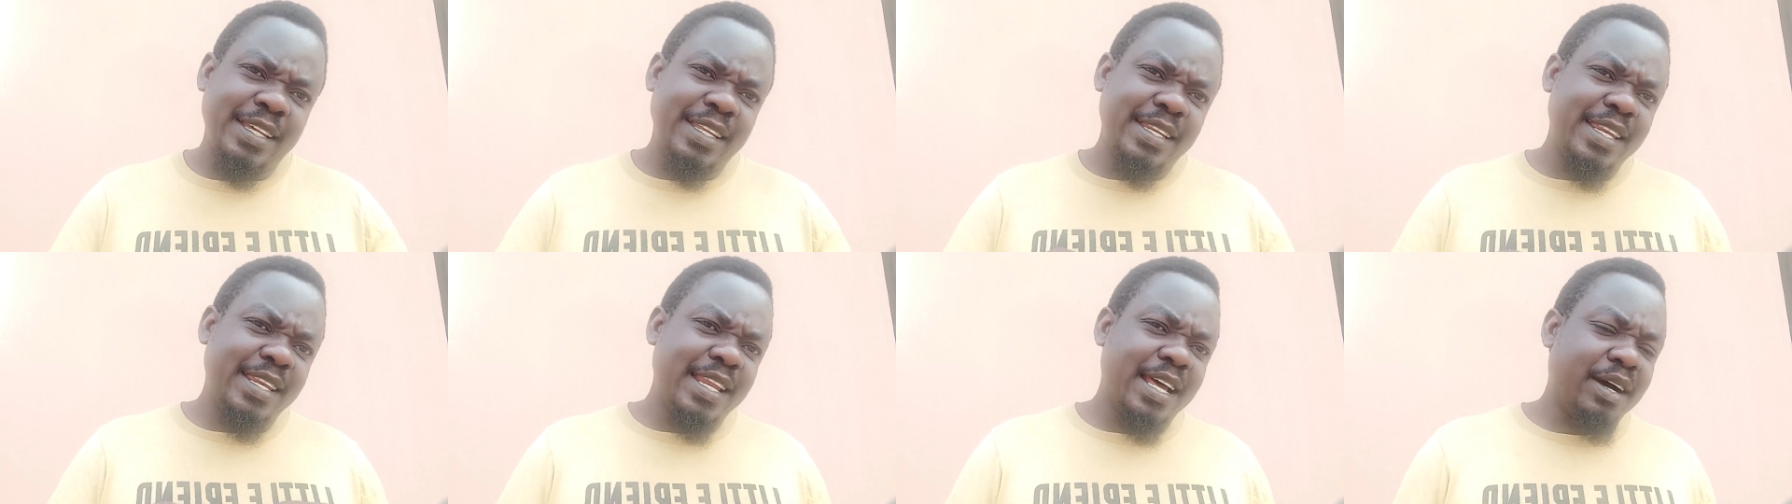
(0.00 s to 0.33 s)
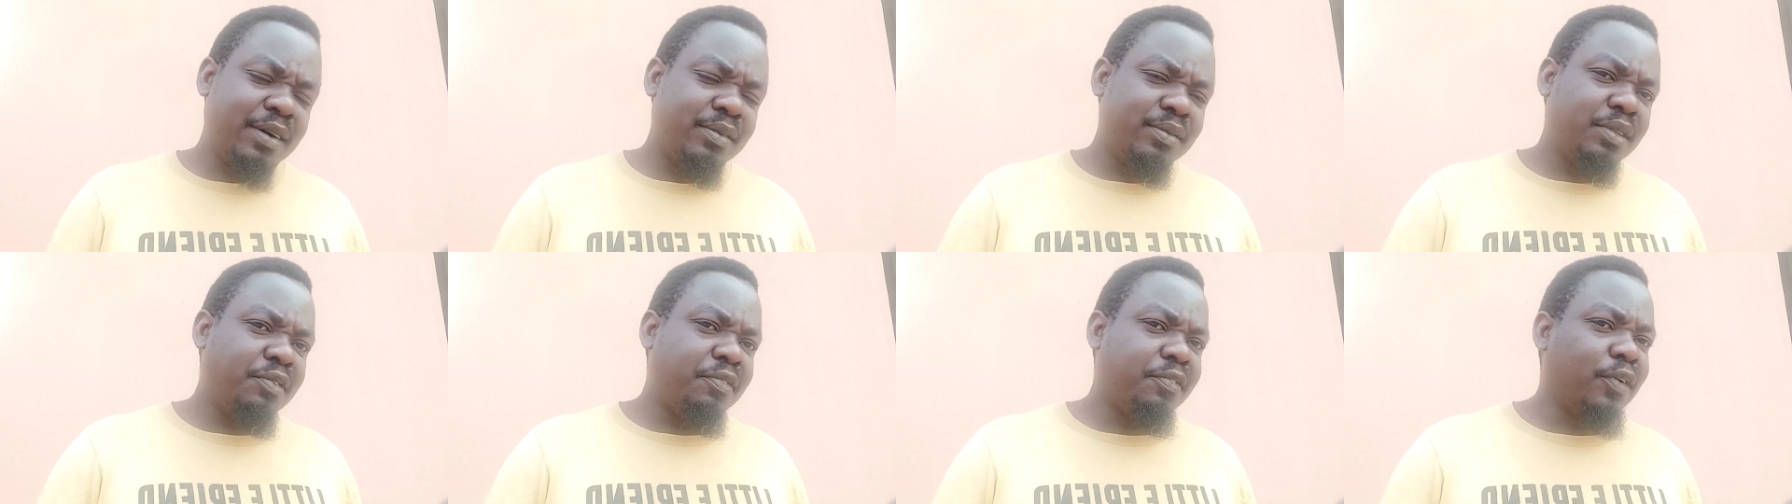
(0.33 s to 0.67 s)

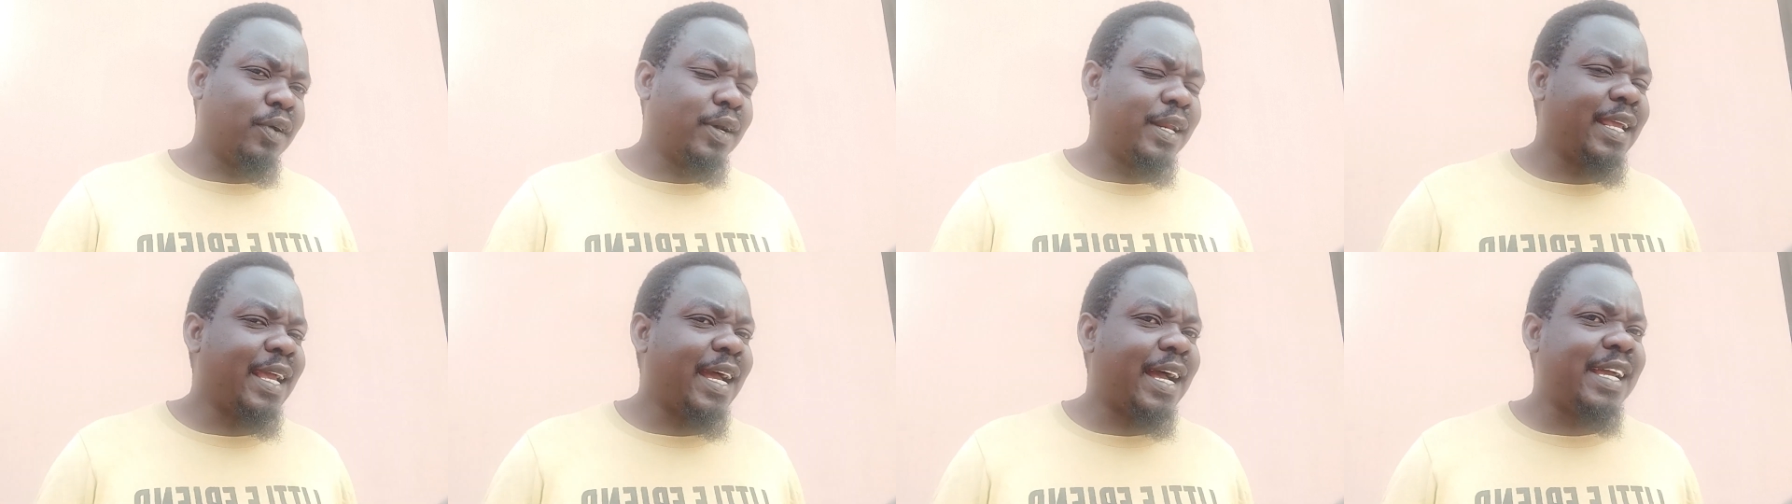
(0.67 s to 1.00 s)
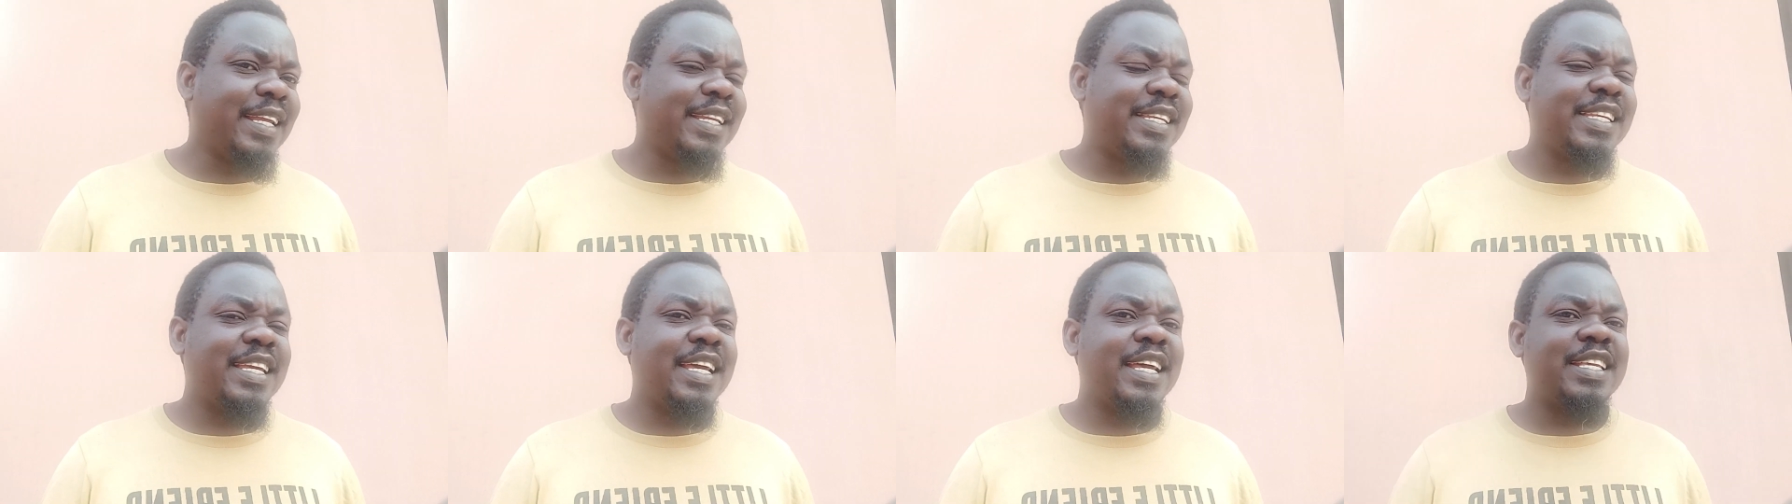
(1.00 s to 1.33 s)
Now, the funny
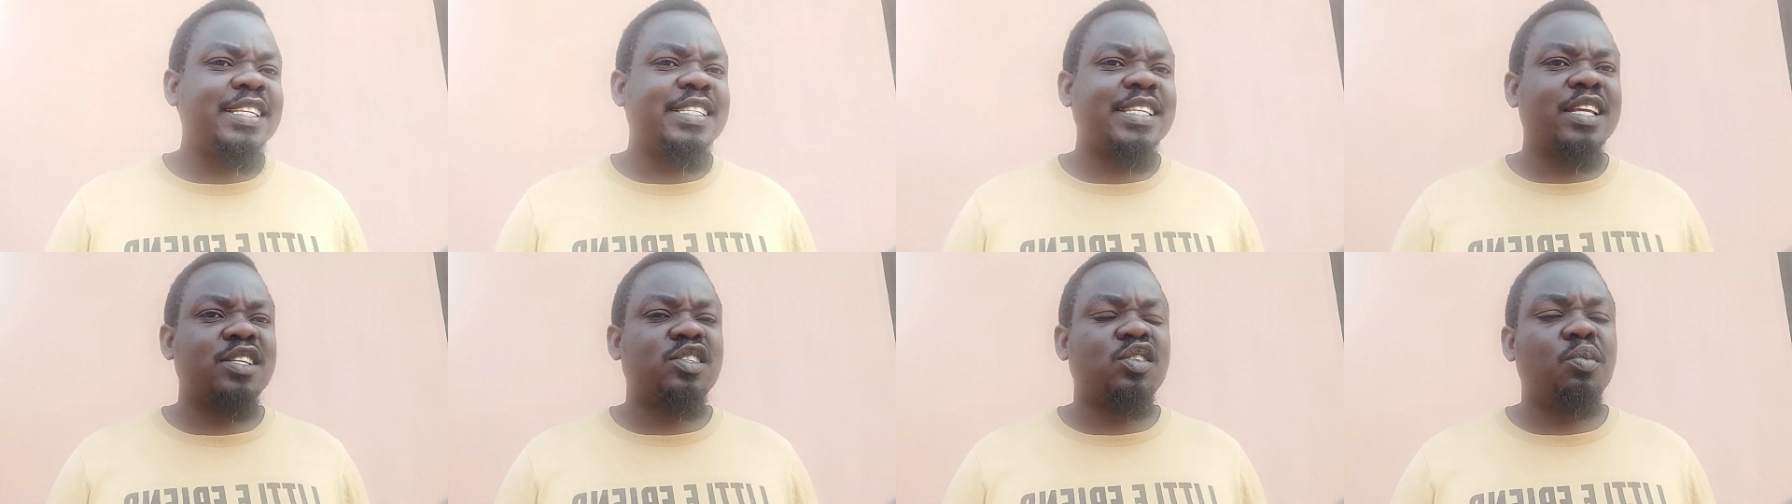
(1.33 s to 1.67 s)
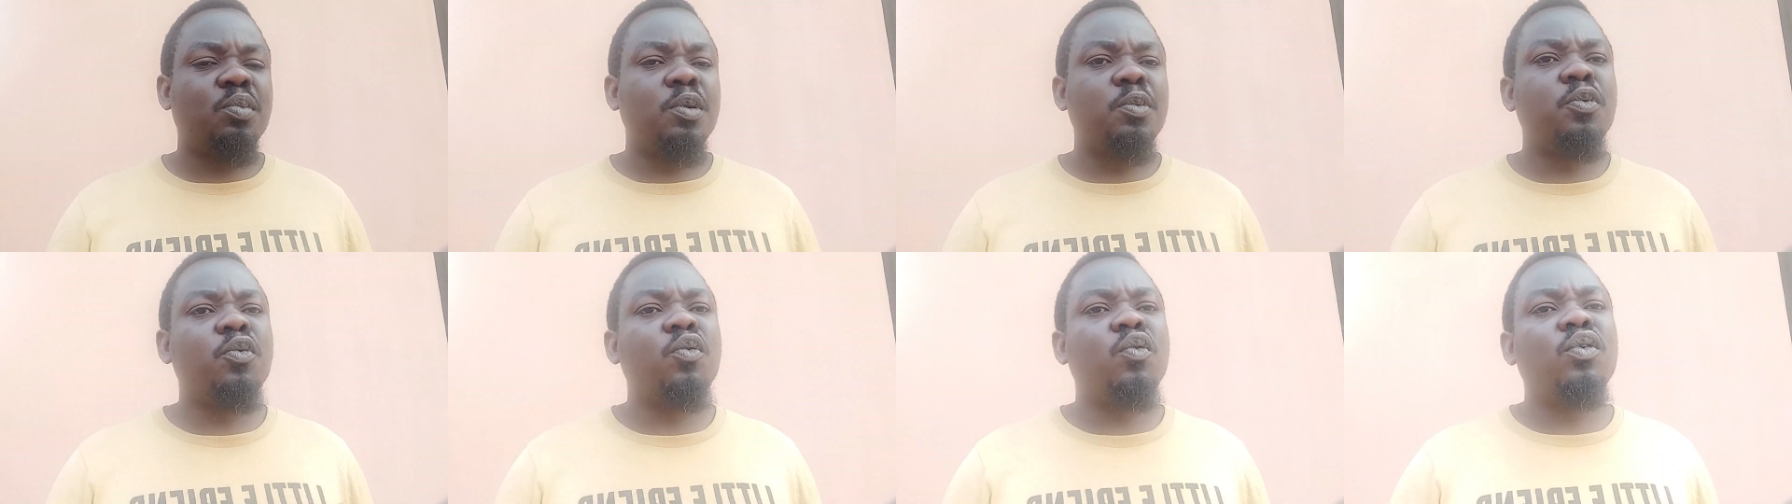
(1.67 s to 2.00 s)
idea is that some
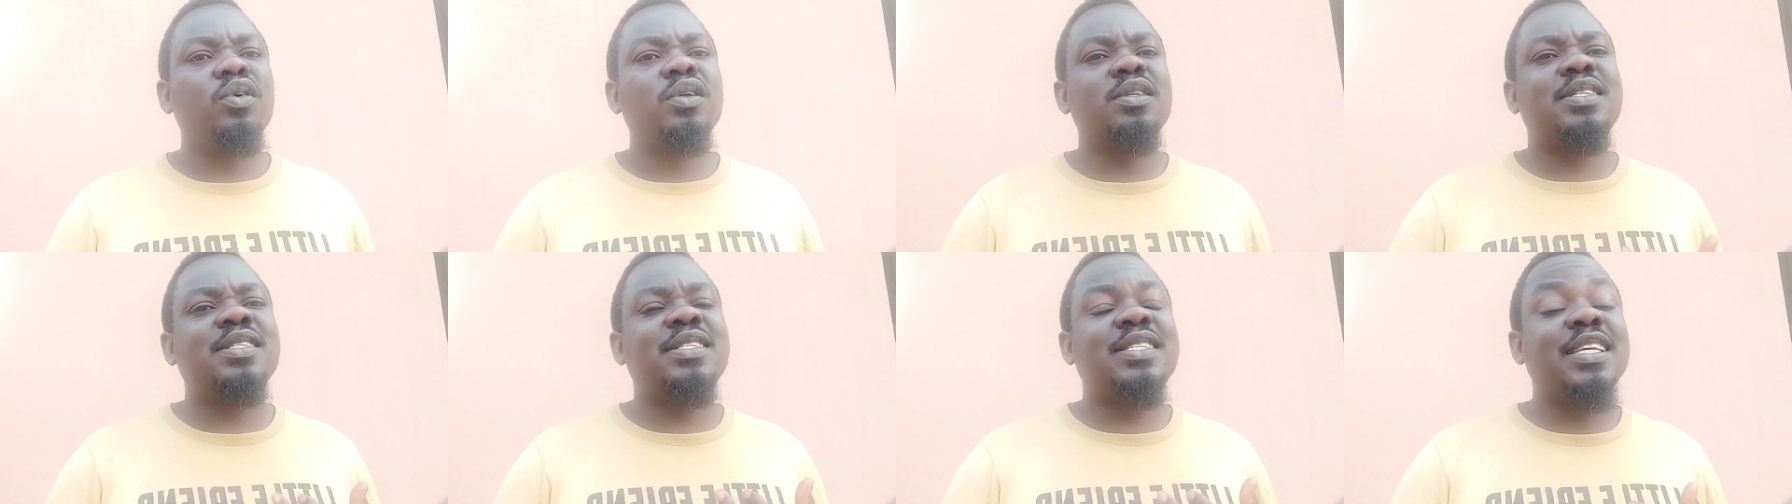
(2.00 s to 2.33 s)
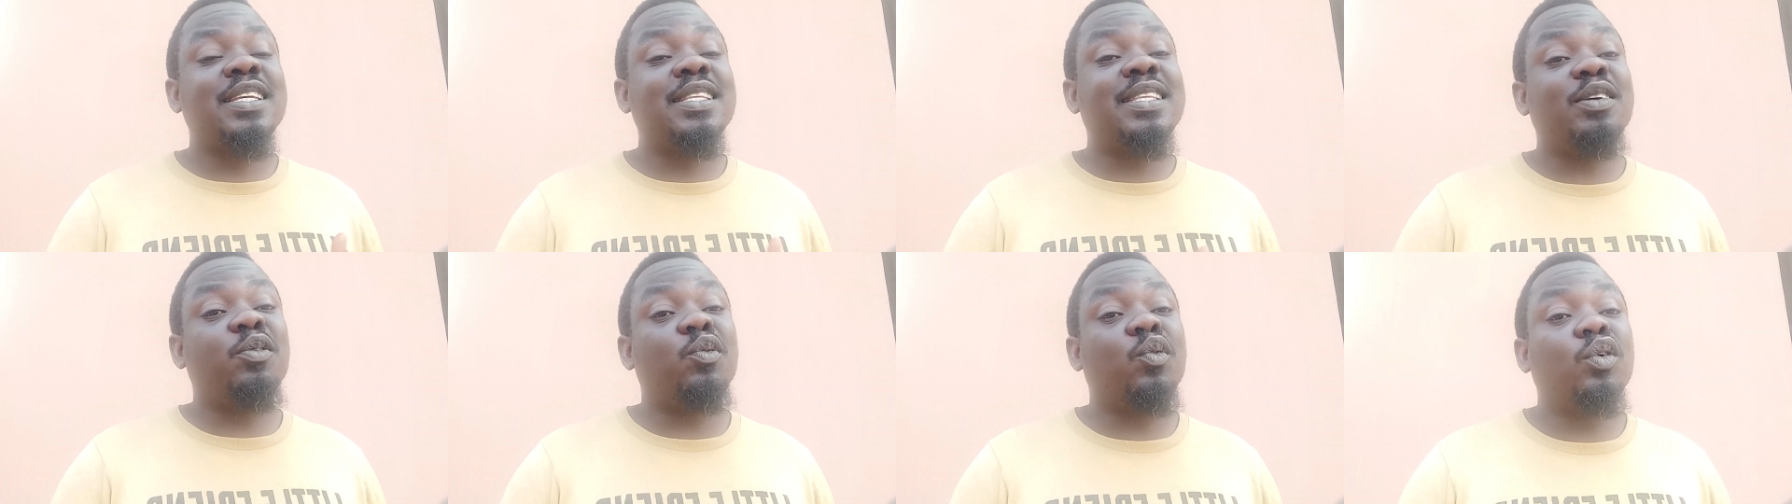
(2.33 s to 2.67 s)
people want to
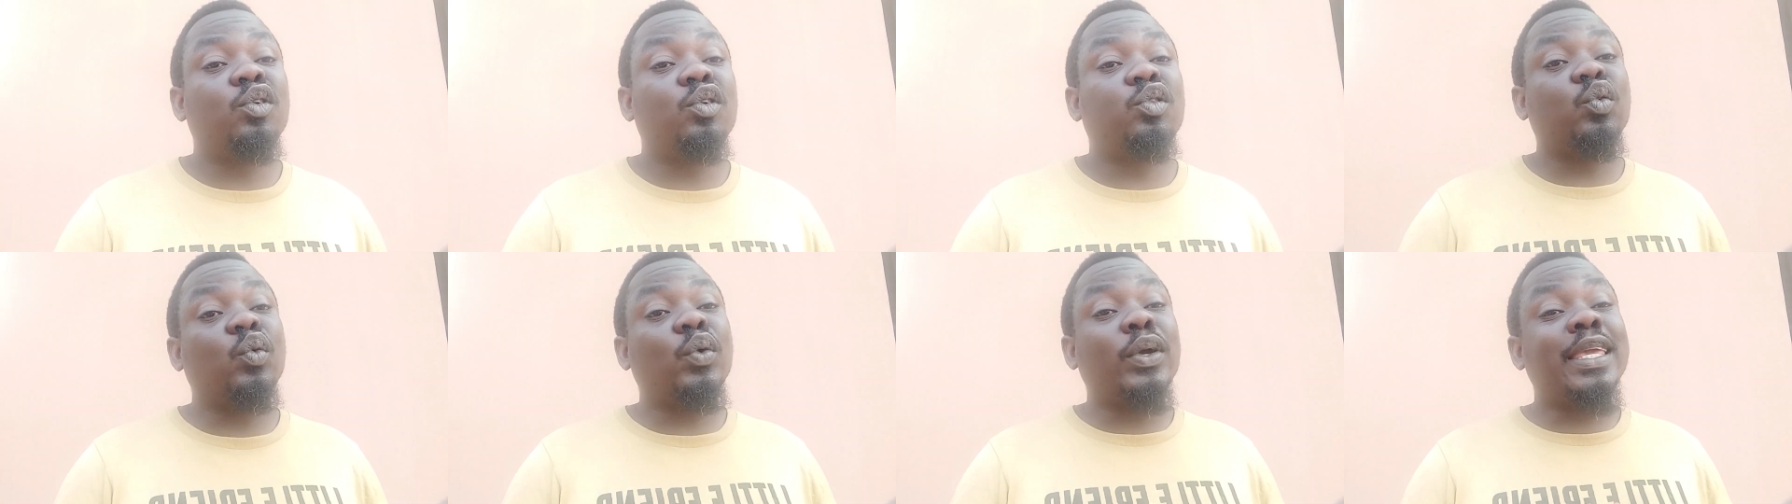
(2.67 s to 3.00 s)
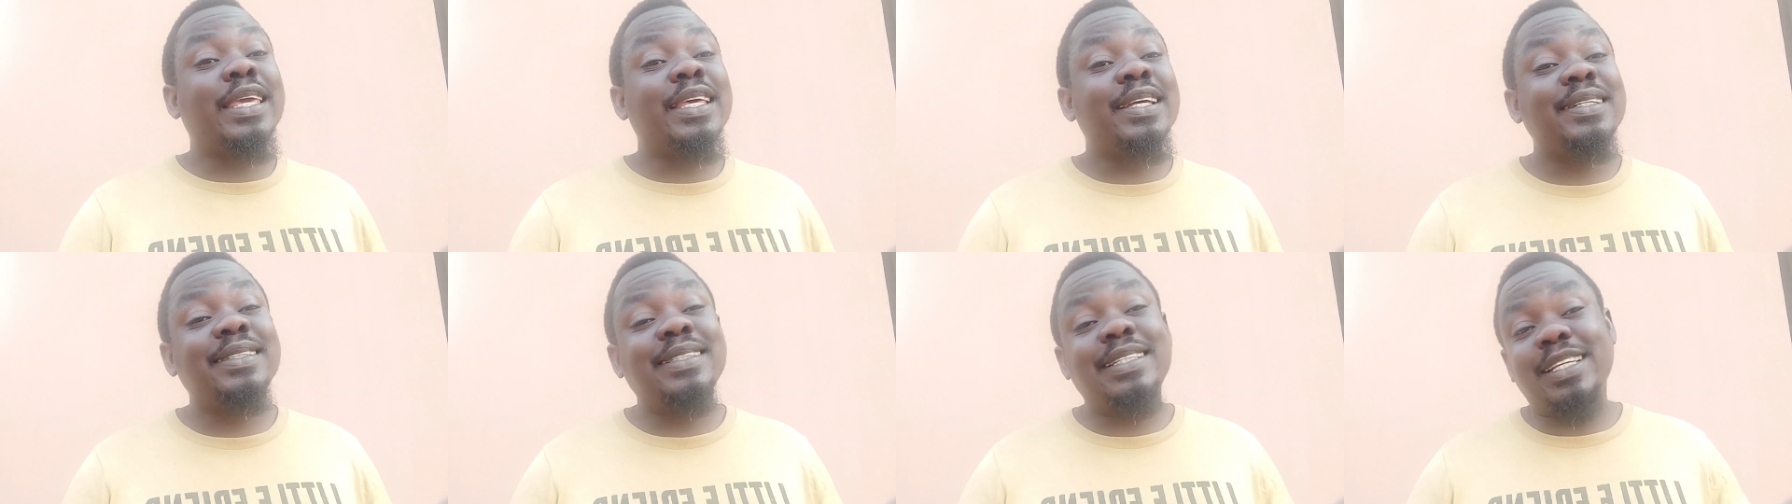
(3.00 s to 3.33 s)
say they want to
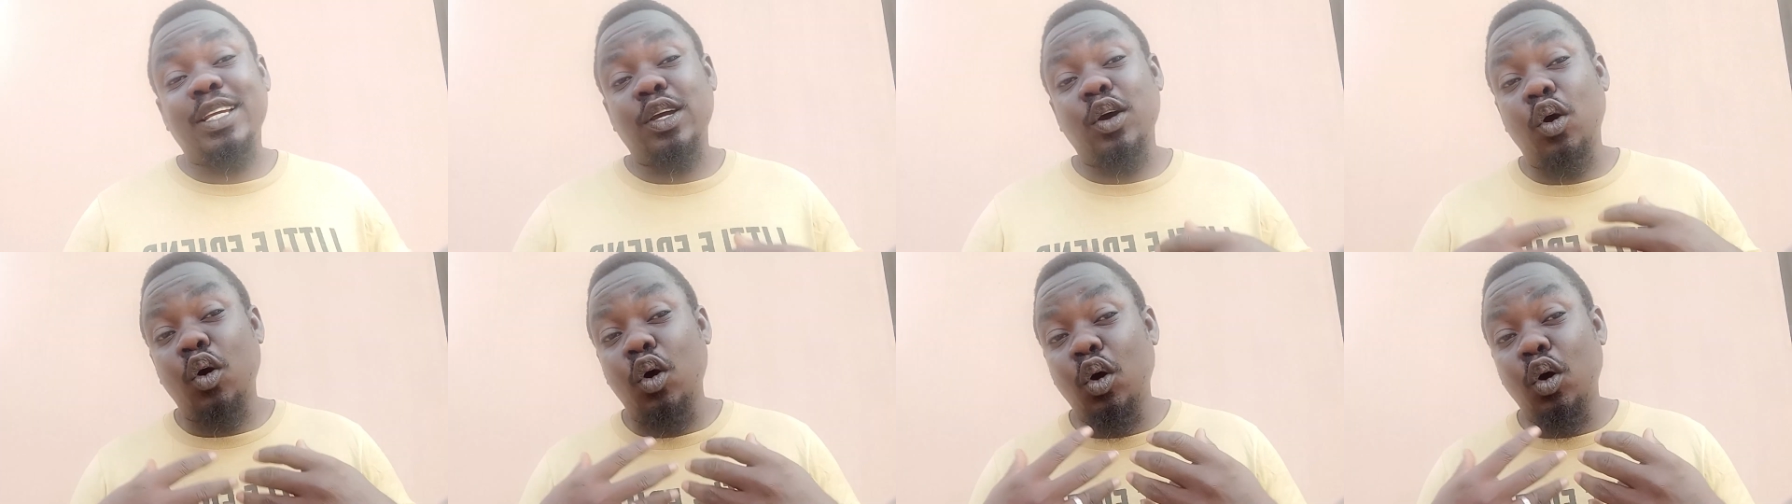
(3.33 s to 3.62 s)
kill the